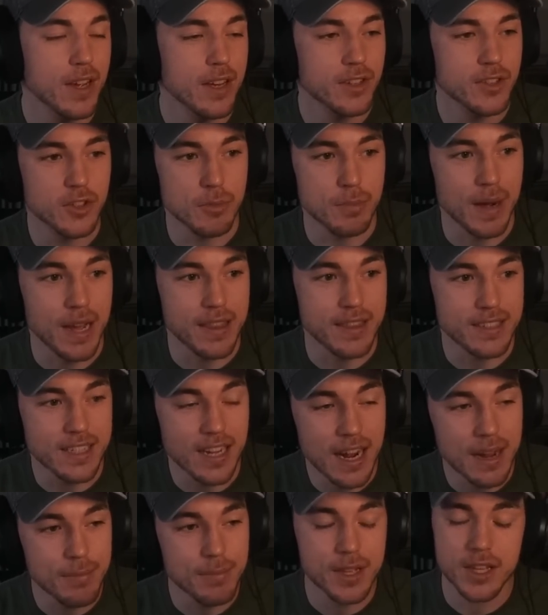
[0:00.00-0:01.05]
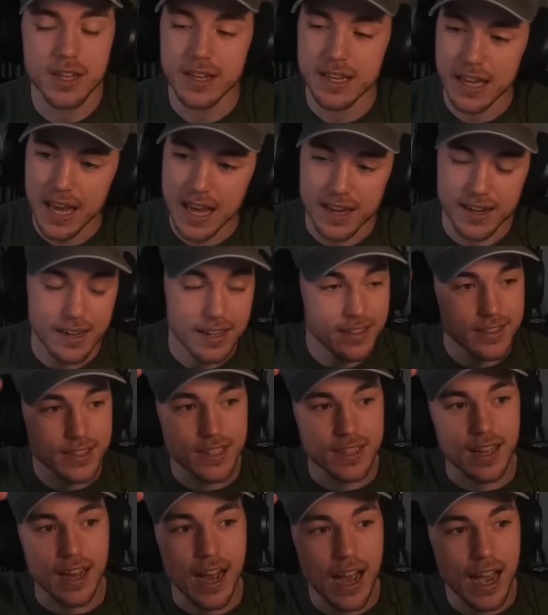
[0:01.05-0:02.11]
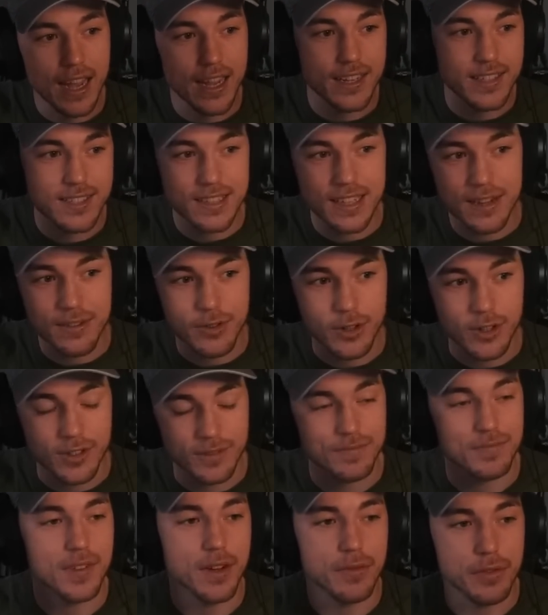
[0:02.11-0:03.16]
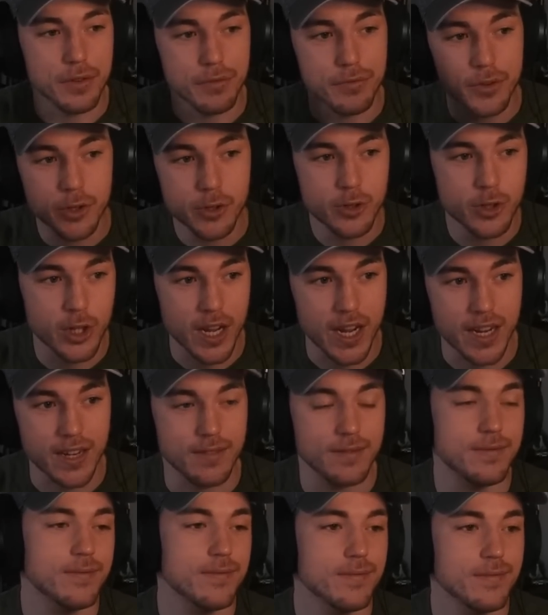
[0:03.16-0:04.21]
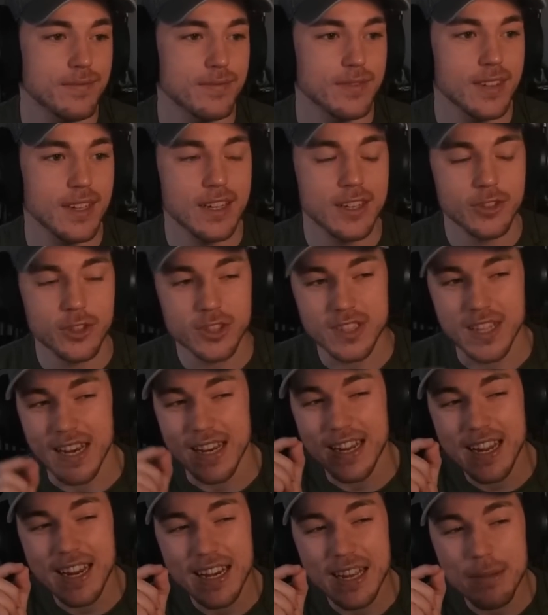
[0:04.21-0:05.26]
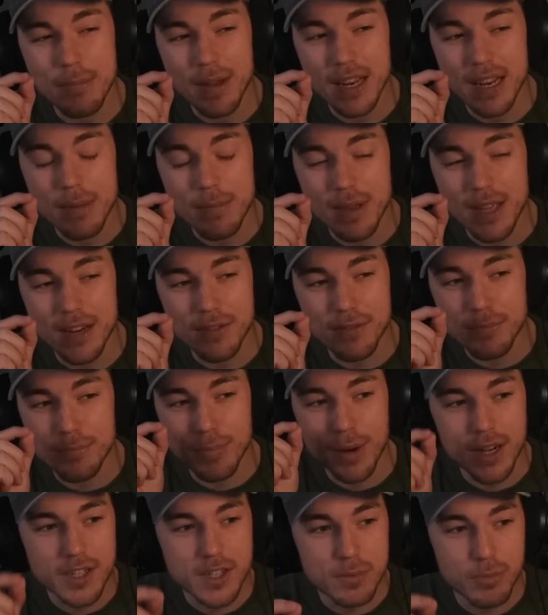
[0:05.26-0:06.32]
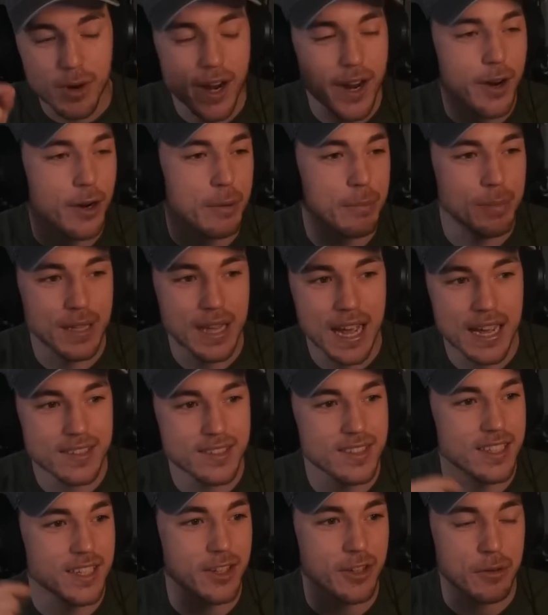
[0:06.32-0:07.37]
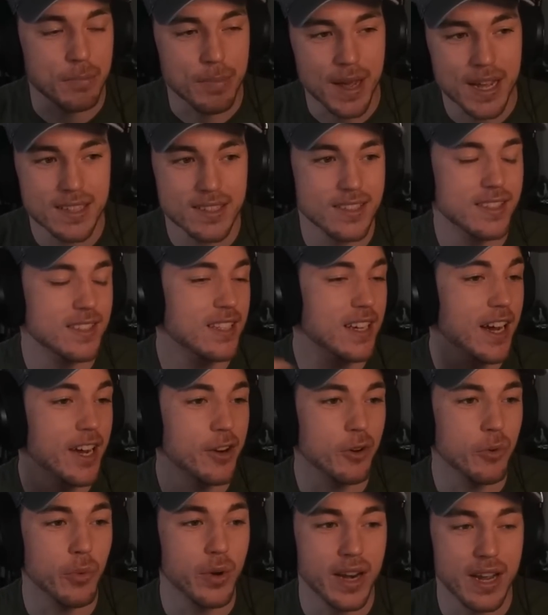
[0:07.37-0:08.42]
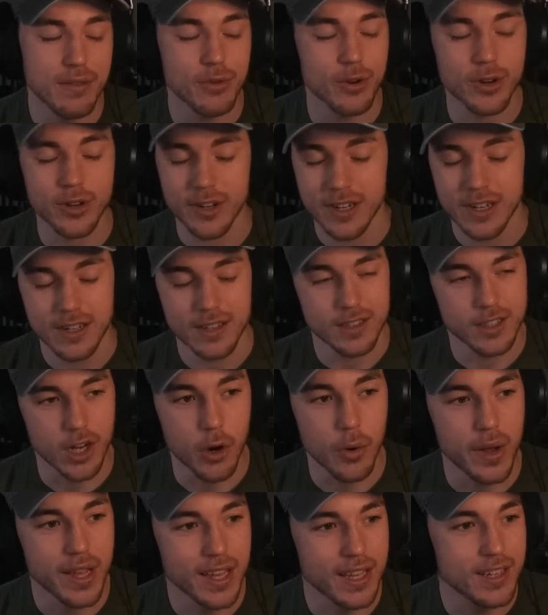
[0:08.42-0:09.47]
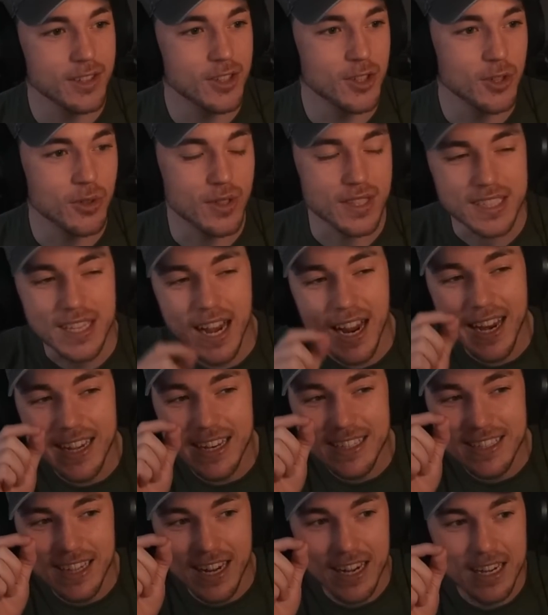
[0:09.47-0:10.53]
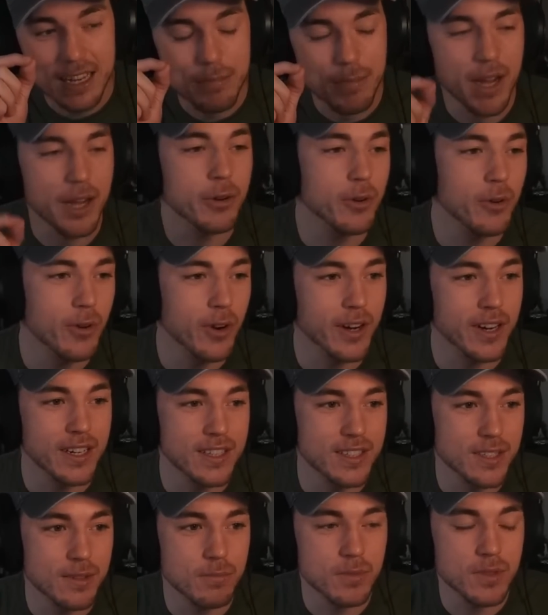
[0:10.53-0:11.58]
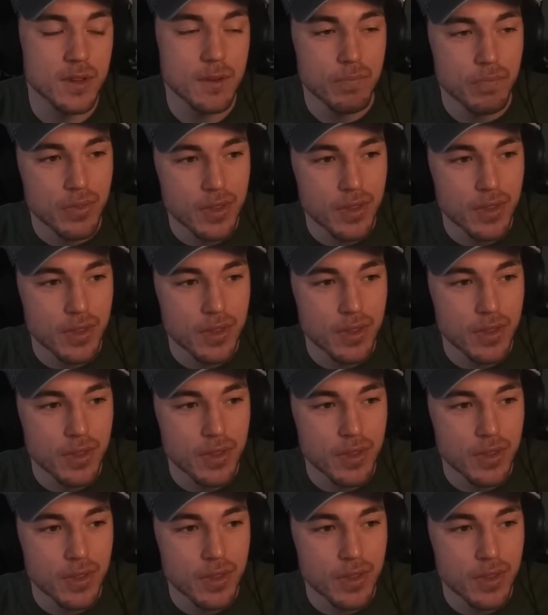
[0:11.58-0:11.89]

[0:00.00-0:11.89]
So by the time that you get to the highest level of the food chain, just that itty bitty bit of bug spray or plastic or pesticide or whatever going into the tiny microorganisms